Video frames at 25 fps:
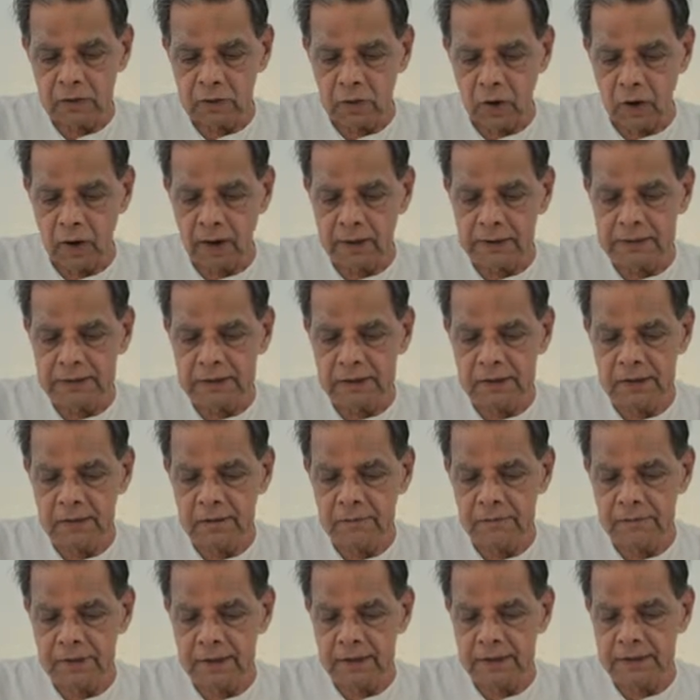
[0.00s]
Thoughts
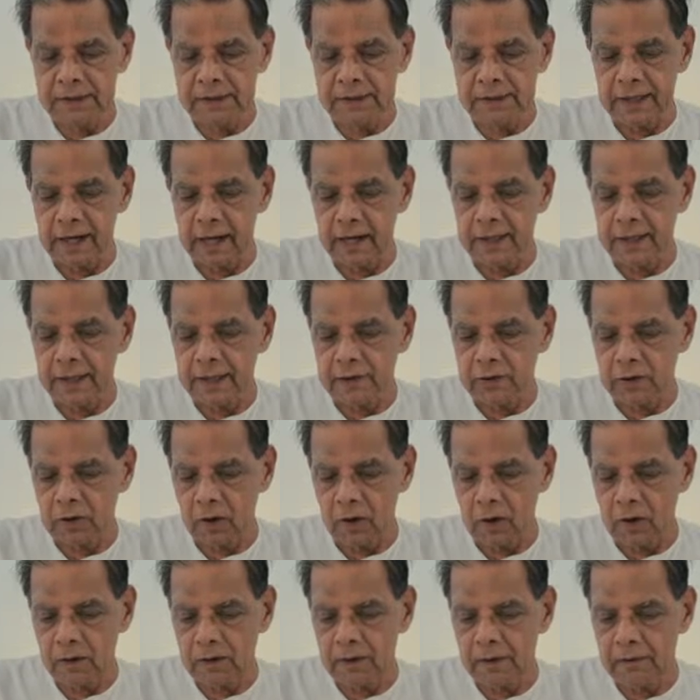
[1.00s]
stare at
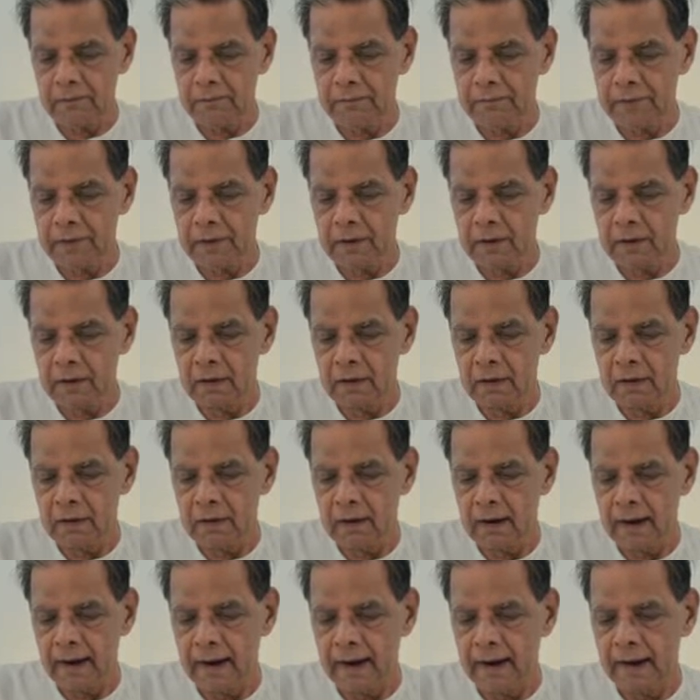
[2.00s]
thought
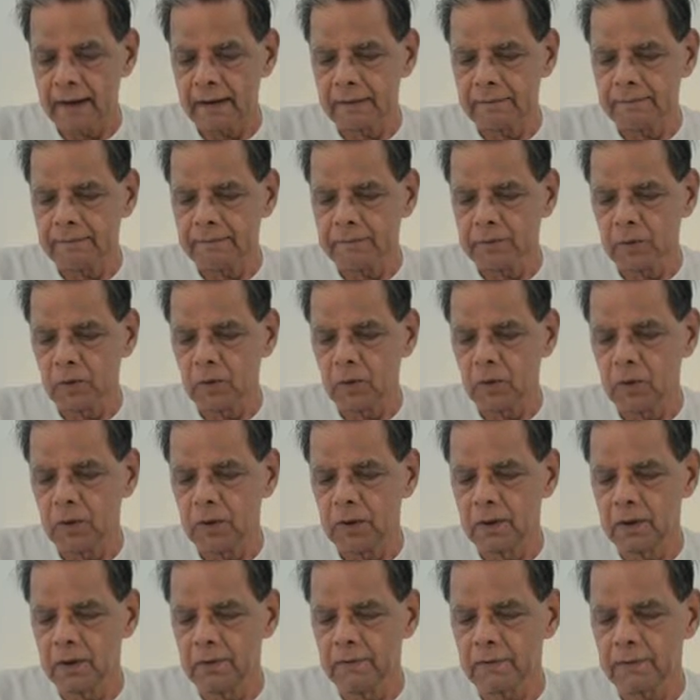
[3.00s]
and
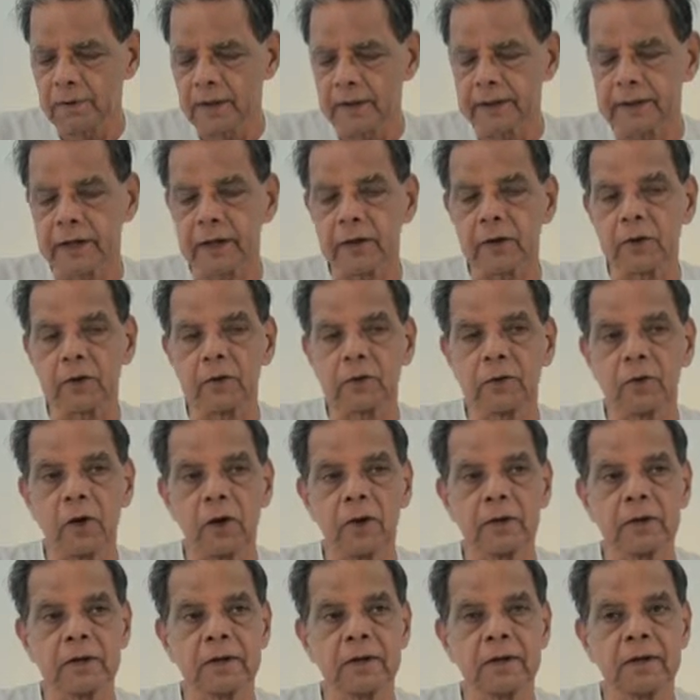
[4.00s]
pull at the
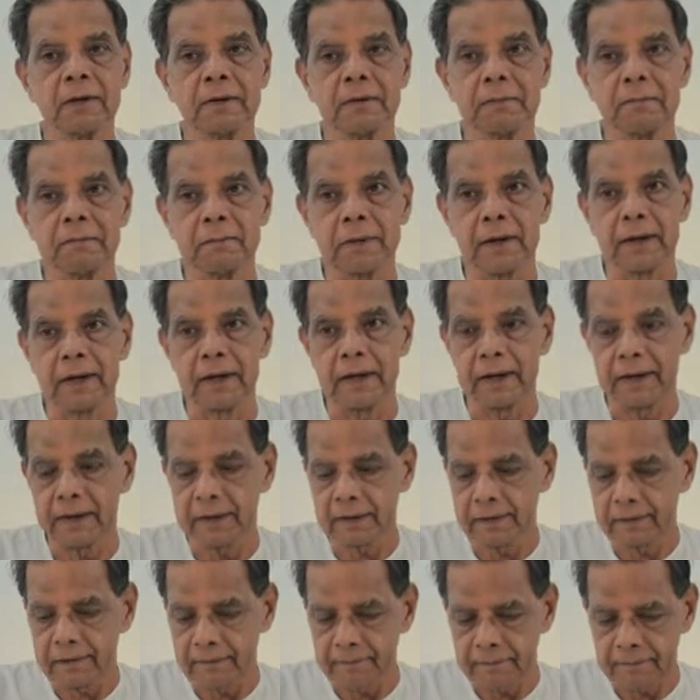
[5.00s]
taut
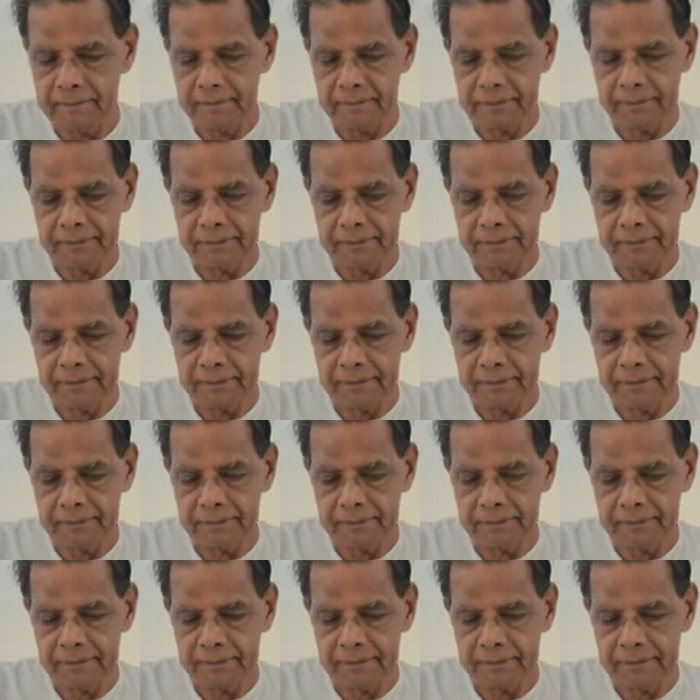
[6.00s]
brain,